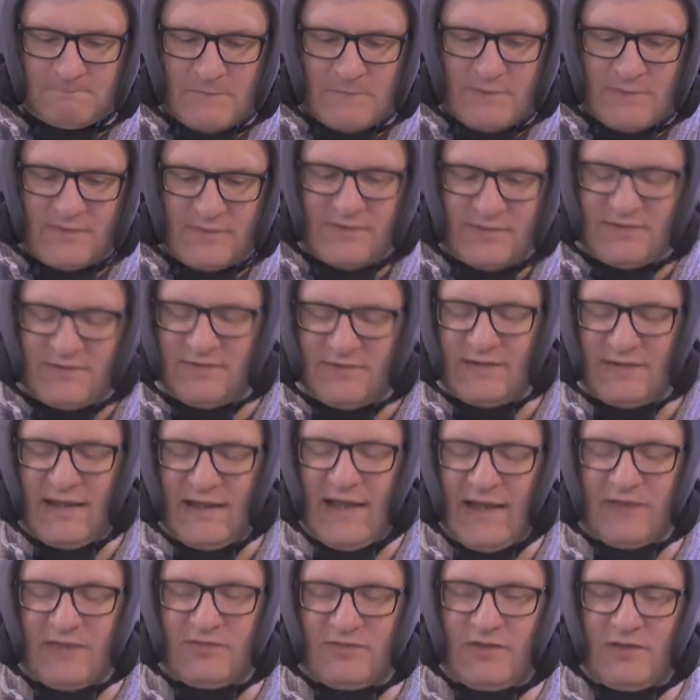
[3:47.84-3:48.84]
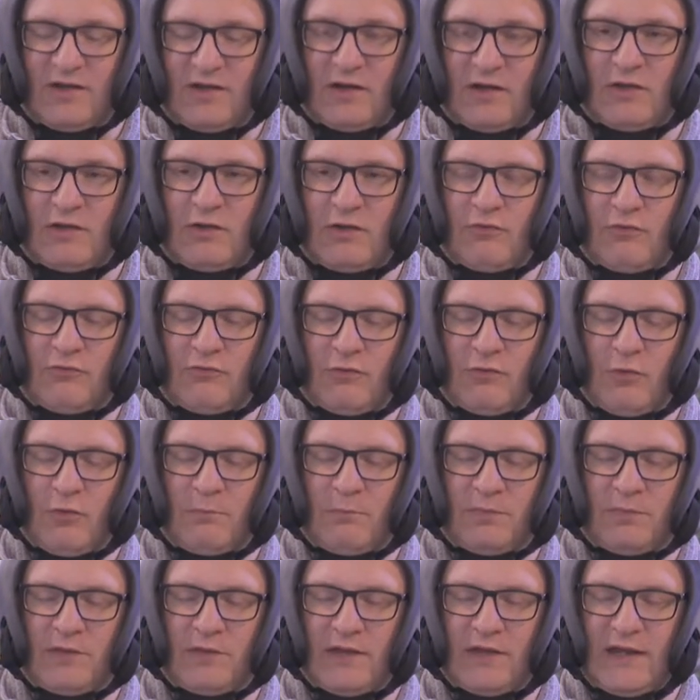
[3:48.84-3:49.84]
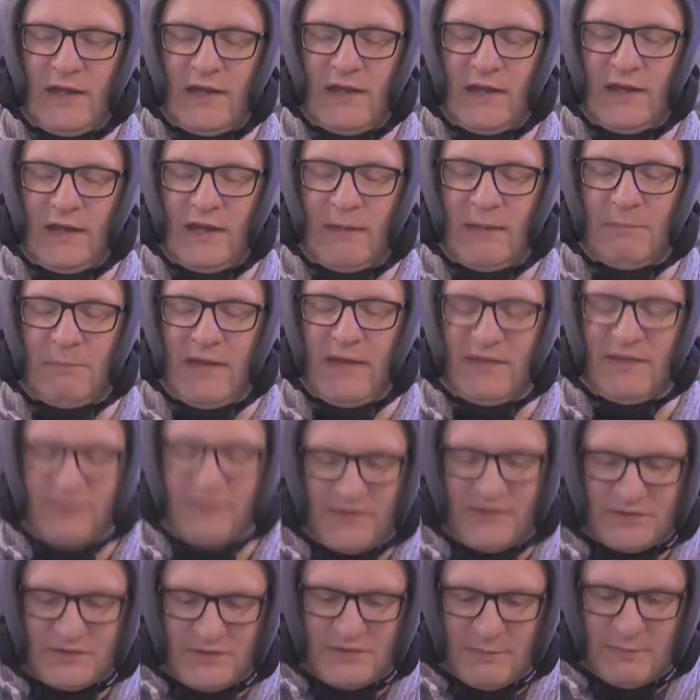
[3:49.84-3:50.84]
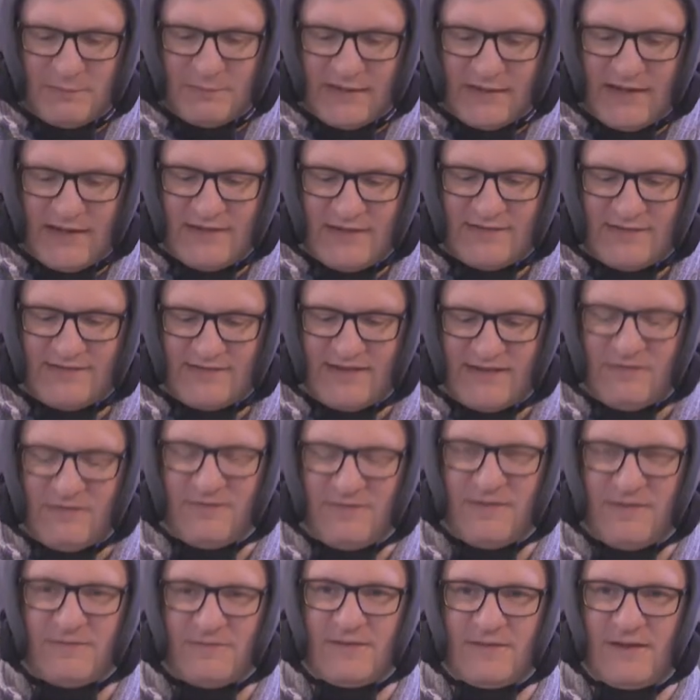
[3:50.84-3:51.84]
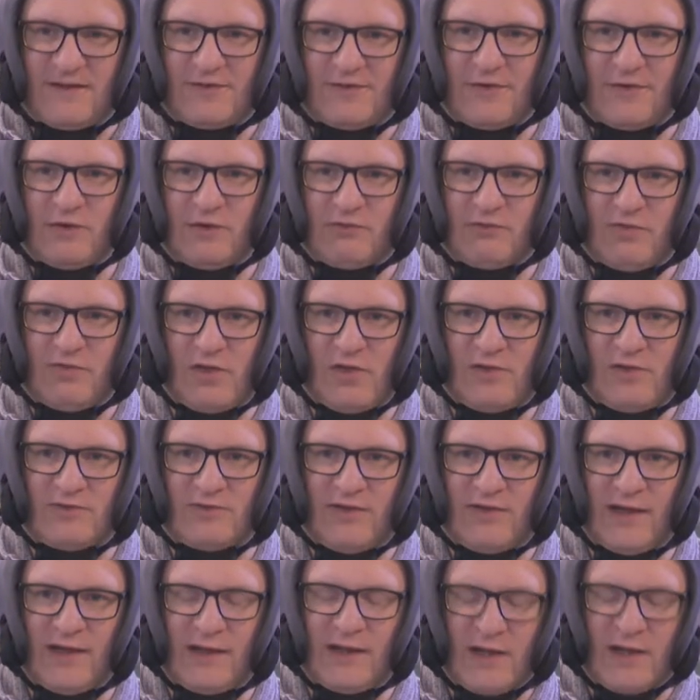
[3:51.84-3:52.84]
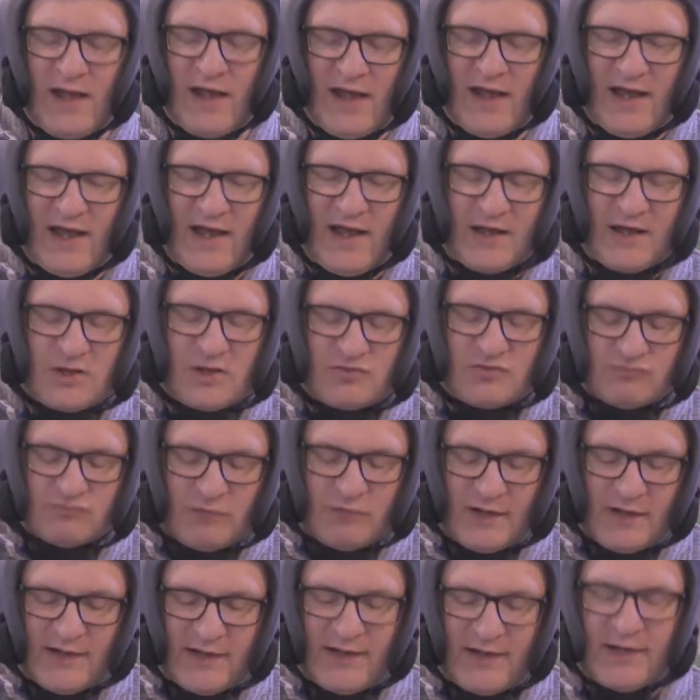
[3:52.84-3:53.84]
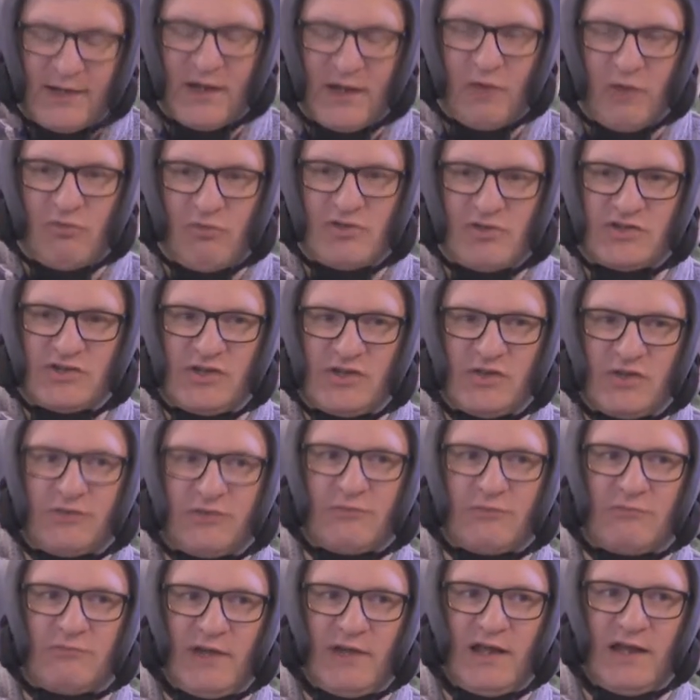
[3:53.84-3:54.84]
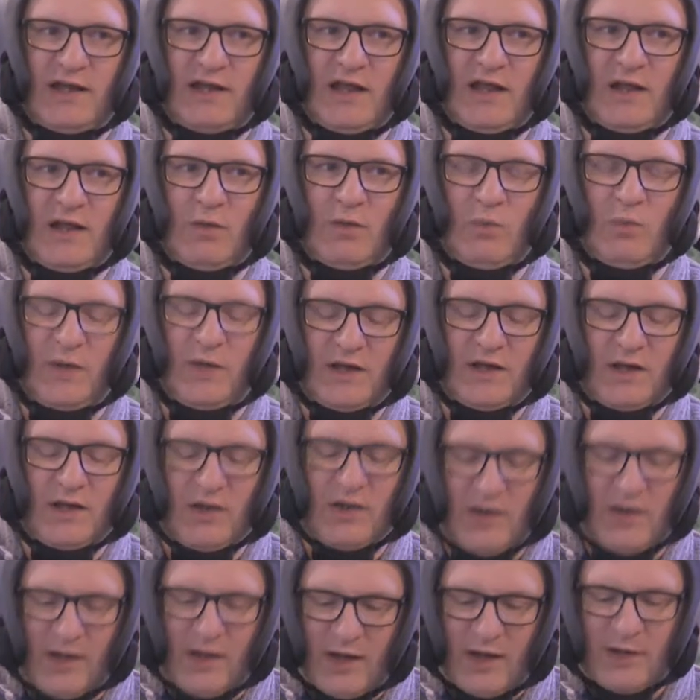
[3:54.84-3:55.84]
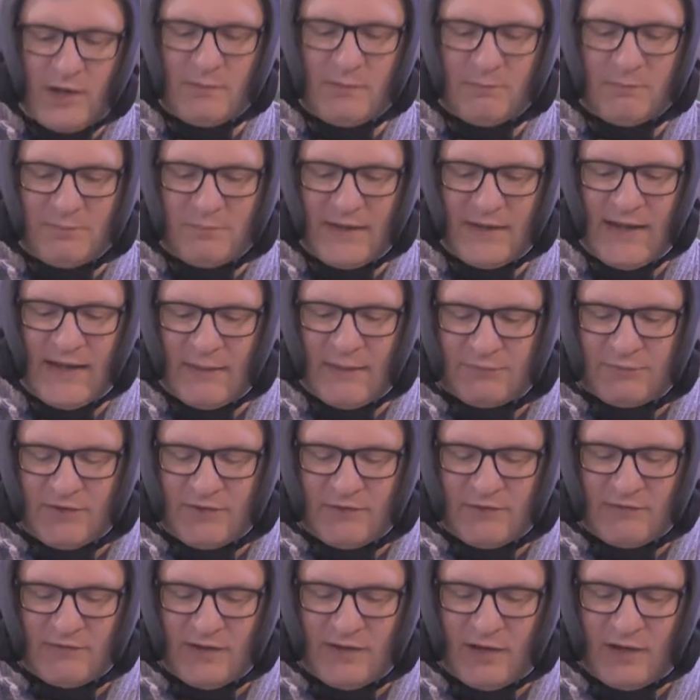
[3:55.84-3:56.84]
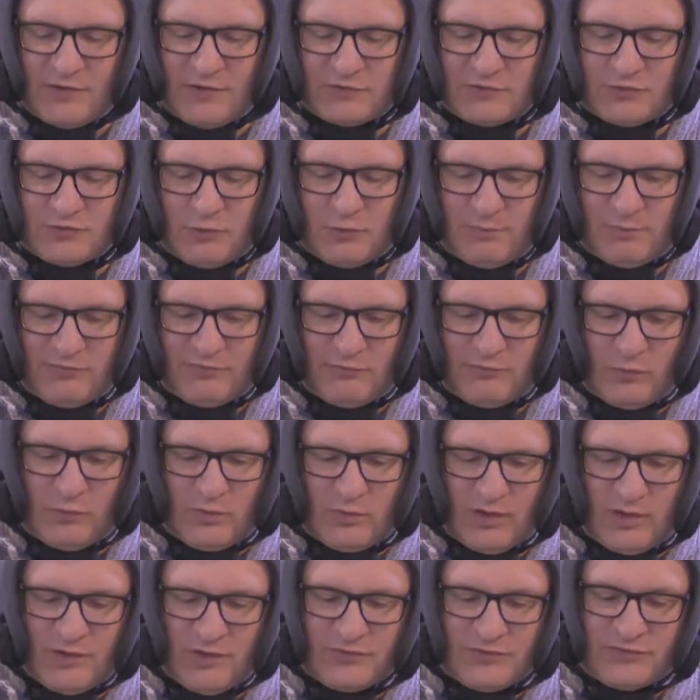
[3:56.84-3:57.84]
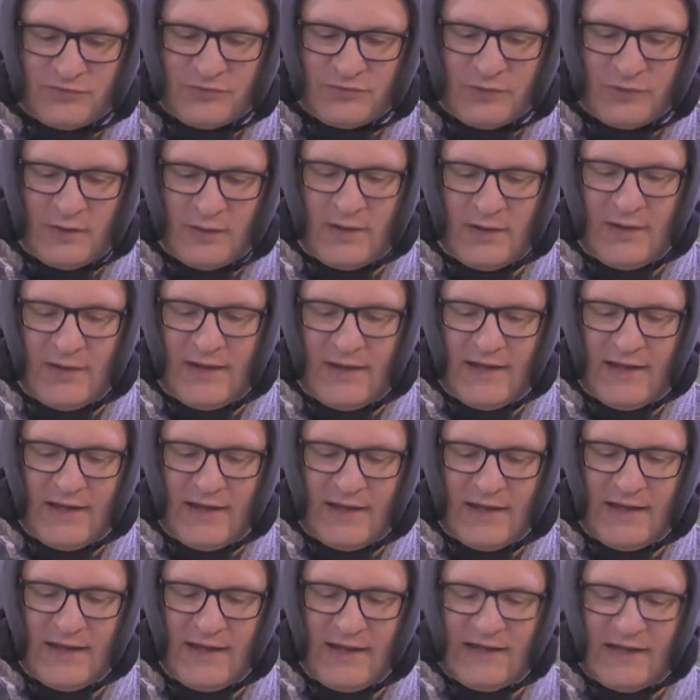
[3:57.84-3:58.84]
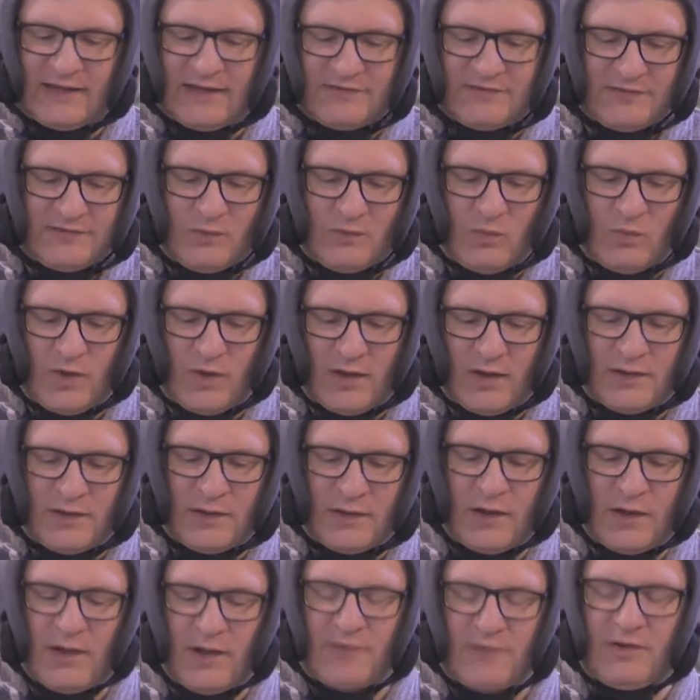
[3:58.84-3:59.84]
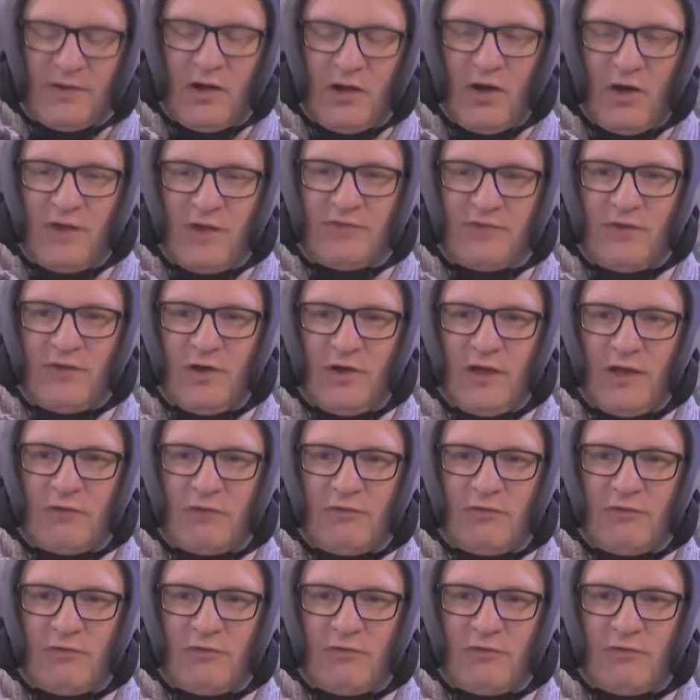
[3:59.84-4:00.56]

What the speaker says: This is an excerpt from the passage that begins in 52:13, and I'd really encourage you to read it when you go home, perhaps over lunch or before lunch. Here, he is the one that Isaiah